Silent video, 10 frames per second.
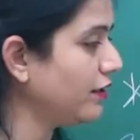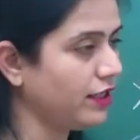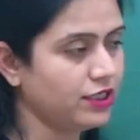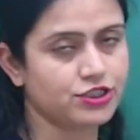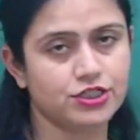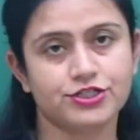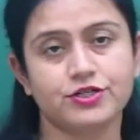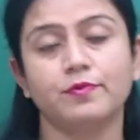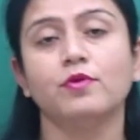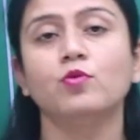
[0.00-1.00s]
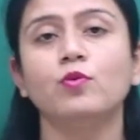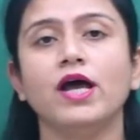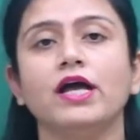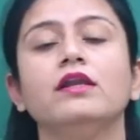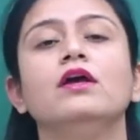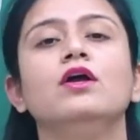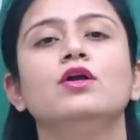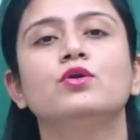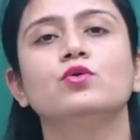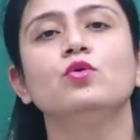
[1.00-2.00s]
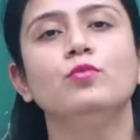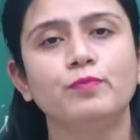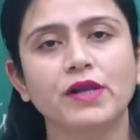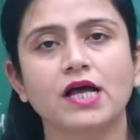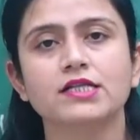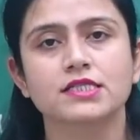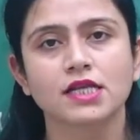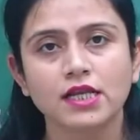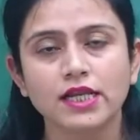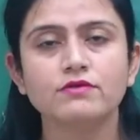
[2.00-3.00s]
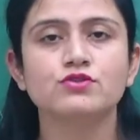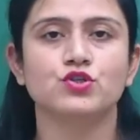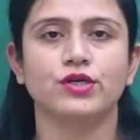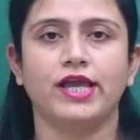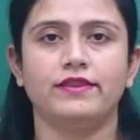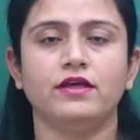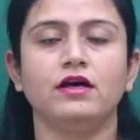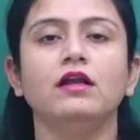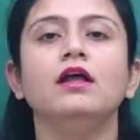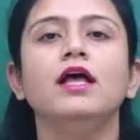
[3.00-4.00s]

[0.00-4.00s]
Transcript: relationship? When two plants live together